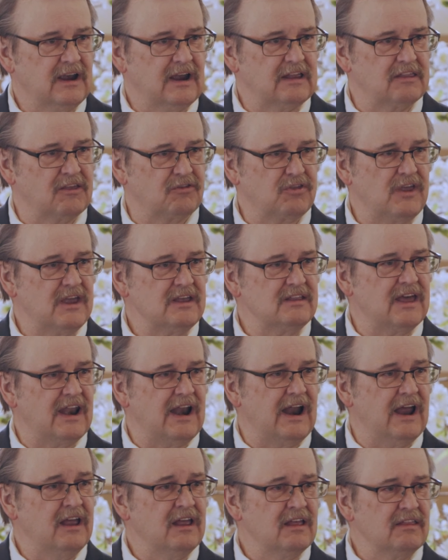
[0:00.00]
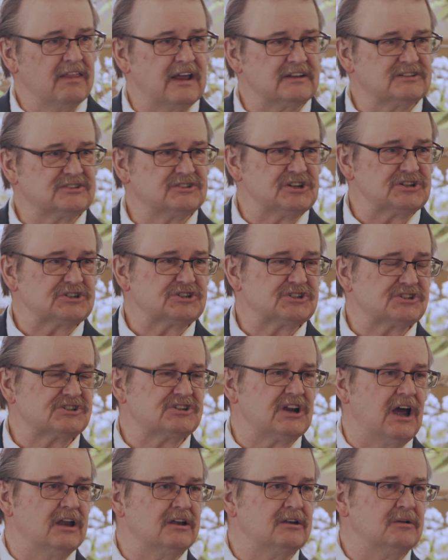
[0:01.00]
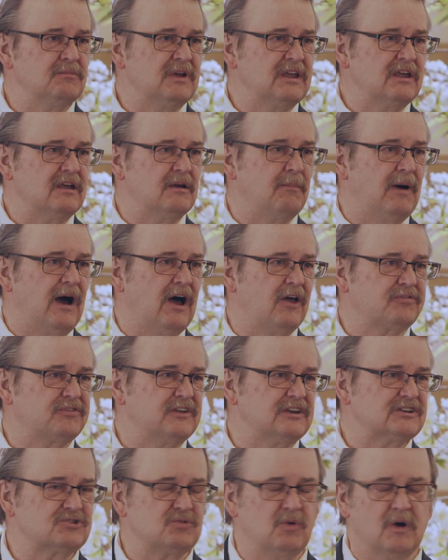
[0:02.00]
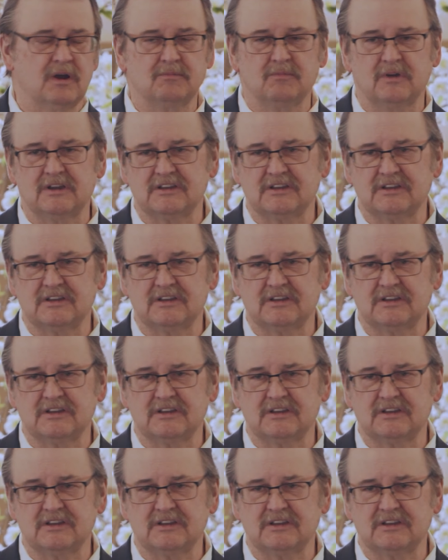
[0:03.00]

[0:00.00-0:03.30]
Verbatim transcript: And the thing that I, that's just stunned me about this one,